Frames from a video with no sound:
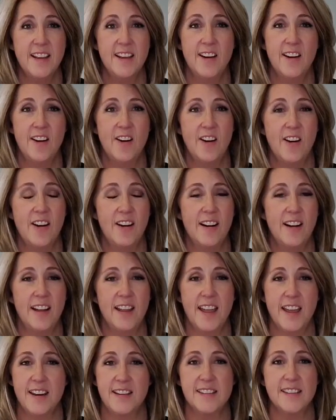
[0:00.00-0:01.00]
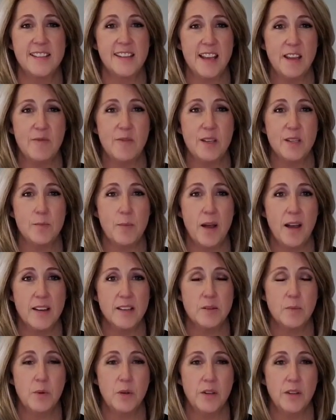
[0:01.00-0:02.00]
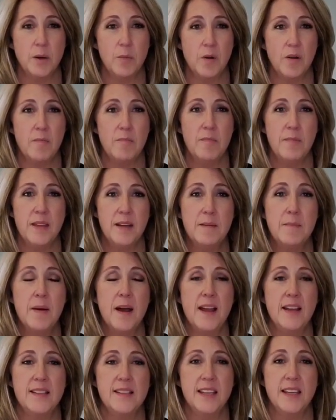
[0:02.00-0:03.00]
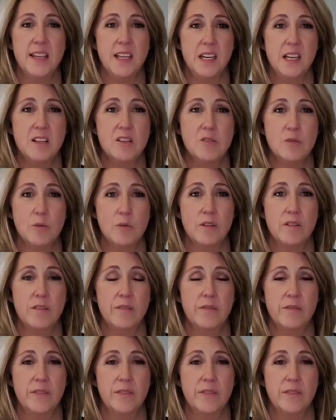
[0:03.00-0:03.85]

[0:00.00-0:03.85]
are, again, as safe as possible, and then we're minimizing any sort of